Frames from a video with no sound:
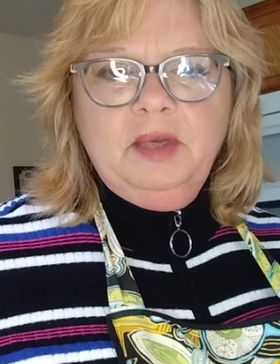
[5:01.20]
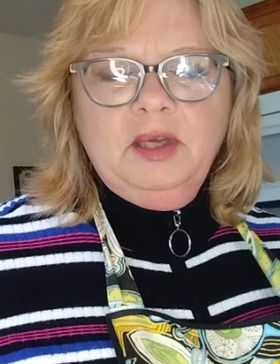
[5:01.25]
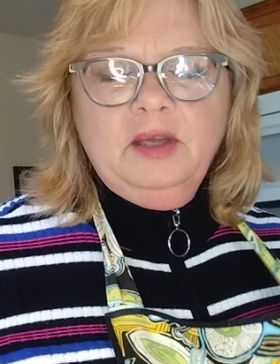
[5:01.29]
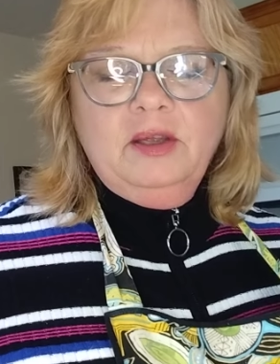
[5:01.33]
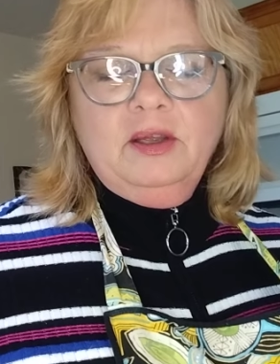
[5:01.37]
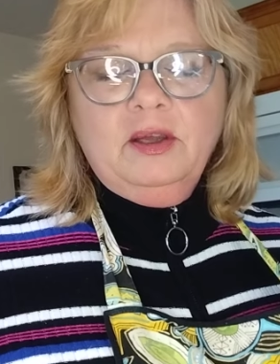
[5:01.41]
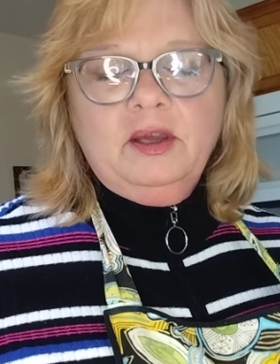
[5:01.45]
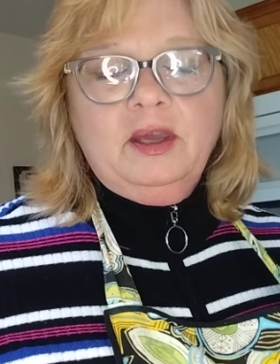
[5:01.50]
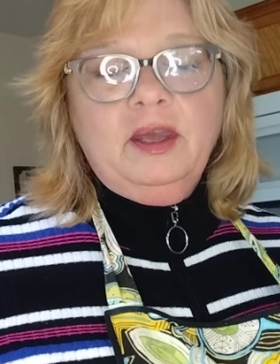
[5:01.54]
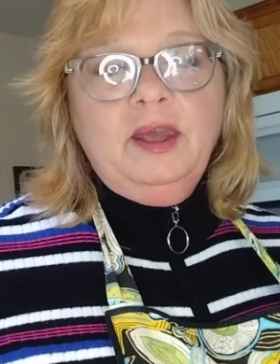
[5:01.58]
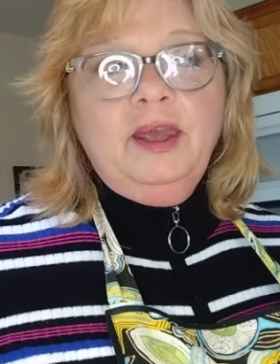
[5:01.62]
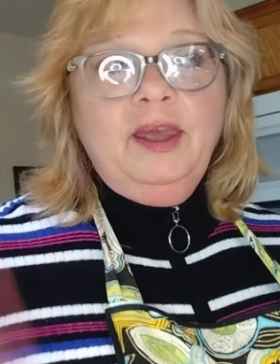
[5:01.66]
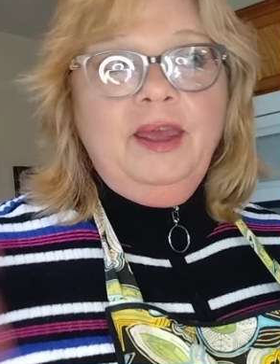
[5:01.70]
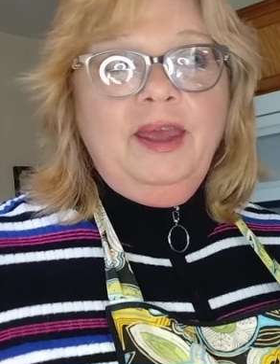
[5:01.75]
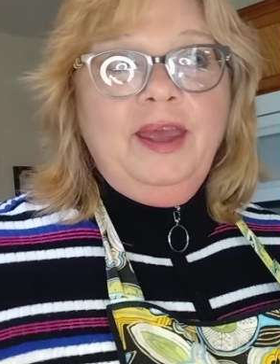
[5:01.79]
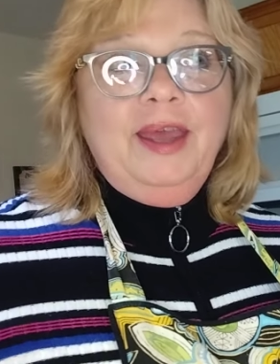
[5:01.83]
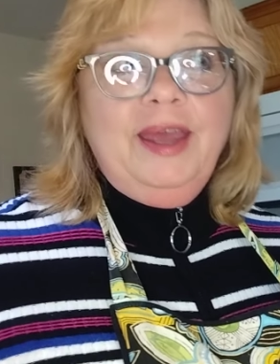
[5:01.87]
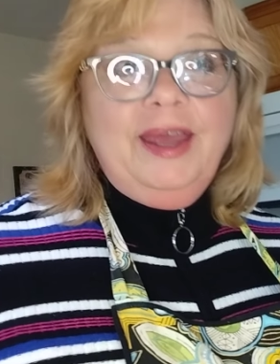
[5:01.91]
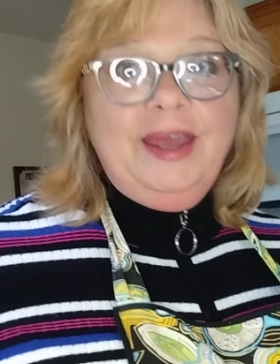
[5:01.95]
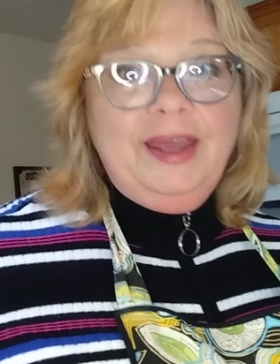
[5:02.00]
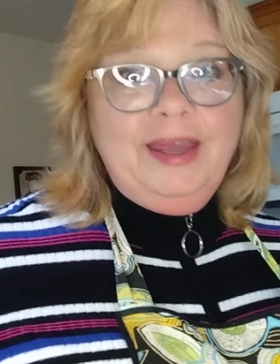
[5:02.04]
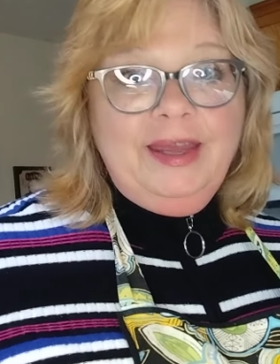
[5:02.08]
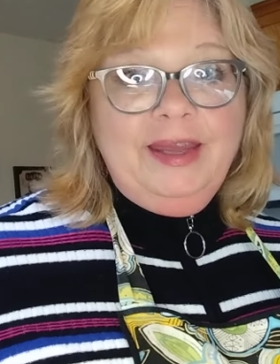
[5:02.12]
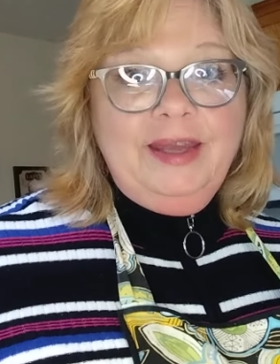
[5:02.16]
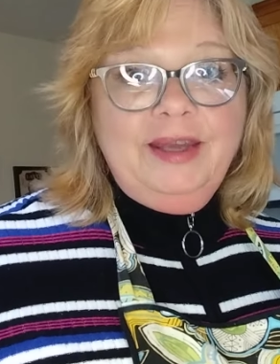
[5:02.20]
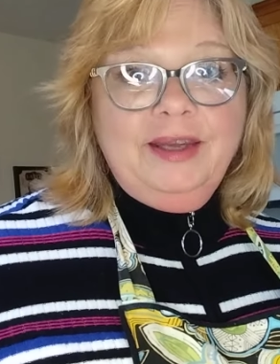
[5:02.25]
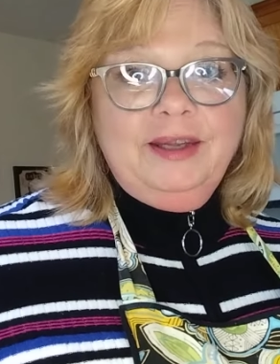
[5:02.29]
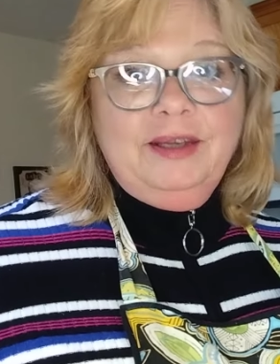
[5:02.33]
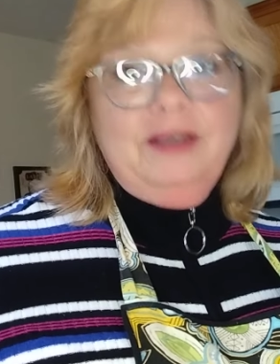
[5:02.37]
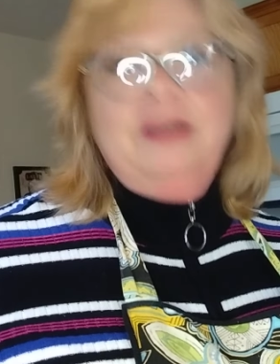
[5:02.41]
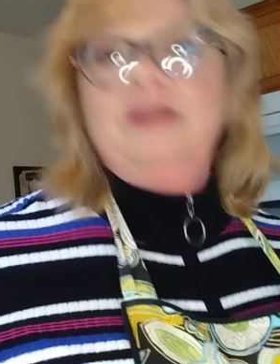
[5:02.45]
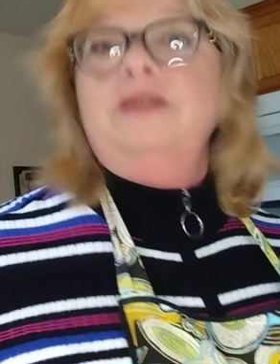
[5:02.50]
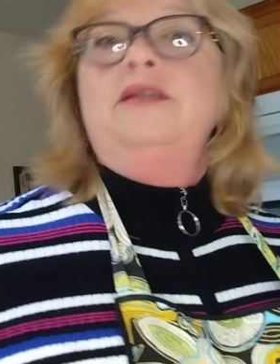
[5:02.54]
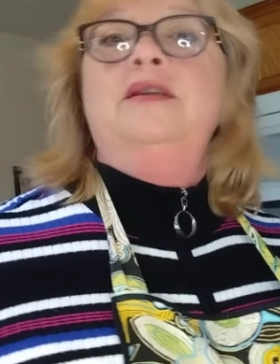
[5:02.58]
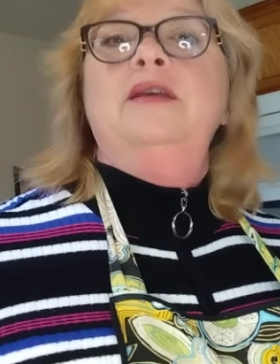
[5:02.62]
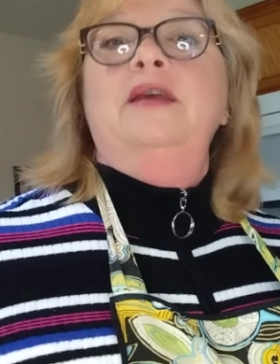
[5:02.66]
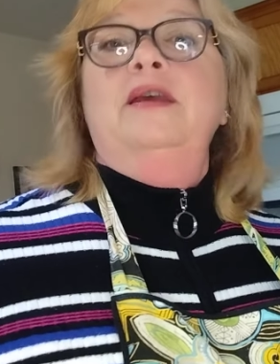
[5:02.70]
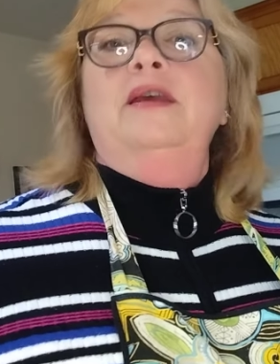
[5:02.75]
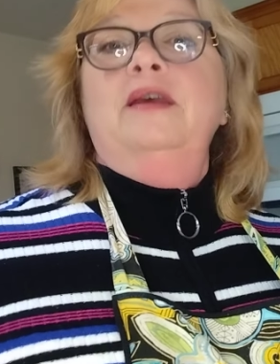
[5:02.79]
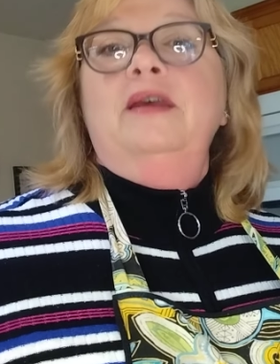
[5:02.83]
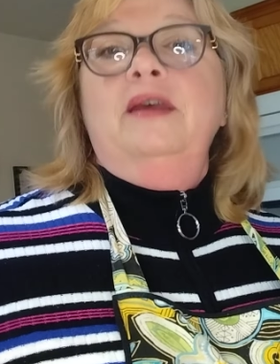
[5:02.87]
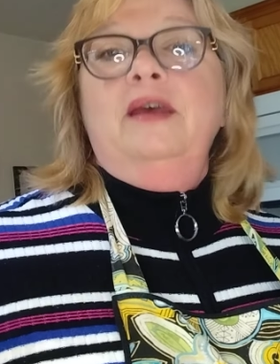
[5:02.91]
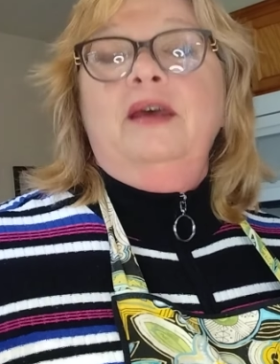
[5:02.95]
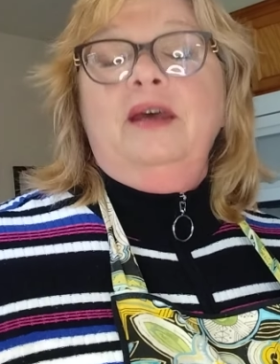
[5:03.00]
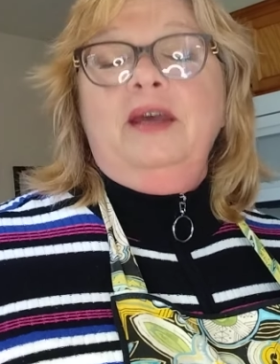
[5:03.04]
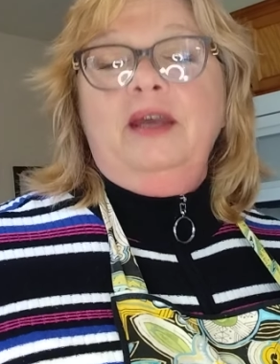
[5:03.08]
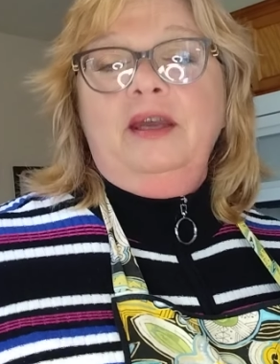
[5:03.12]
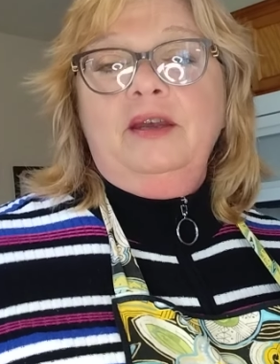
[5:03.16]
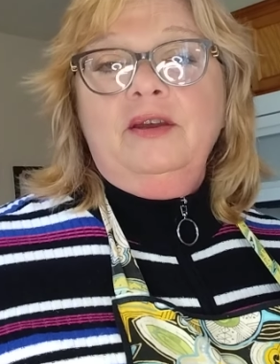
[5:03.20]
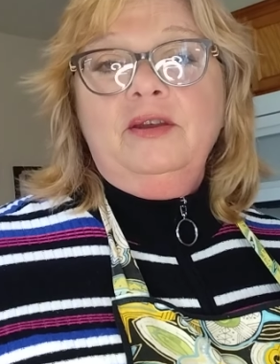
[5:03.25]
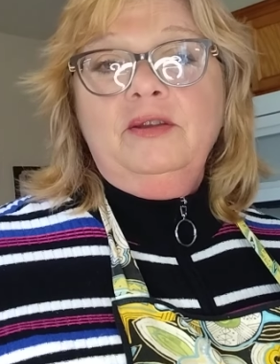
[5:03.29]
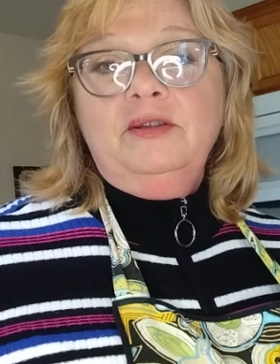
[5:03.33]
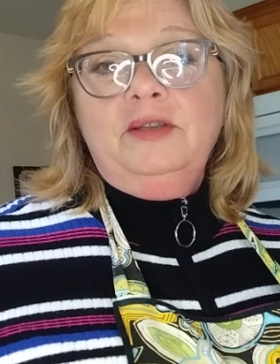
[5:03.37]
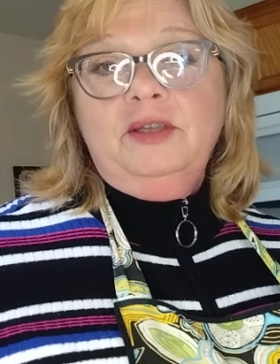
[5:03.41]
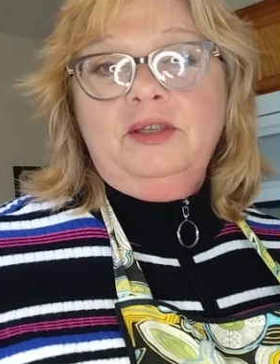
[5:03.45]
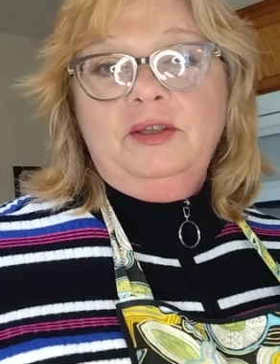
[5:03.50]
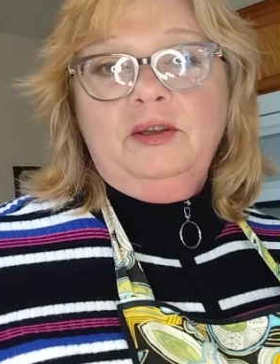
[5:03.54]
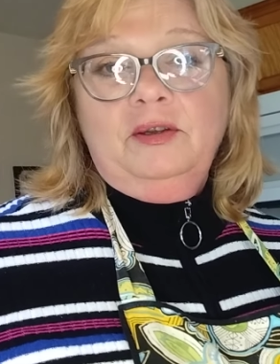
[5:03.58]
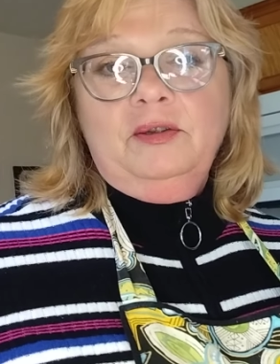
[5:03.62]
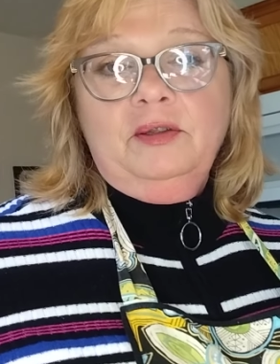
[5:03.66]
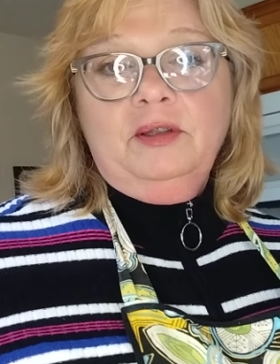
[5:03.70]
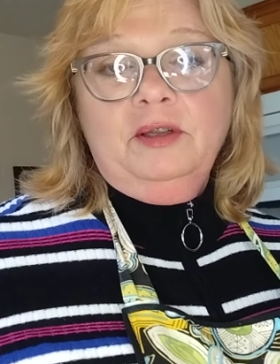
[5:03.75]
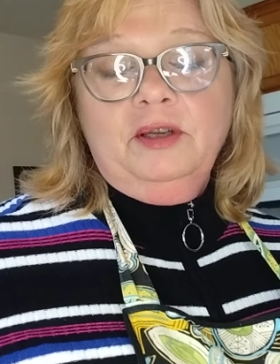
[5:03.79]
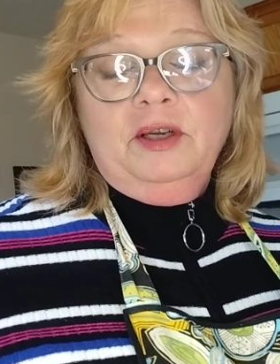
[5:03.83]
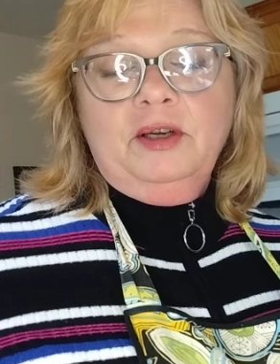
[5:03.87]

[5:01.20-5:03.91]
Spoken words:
milk. And I also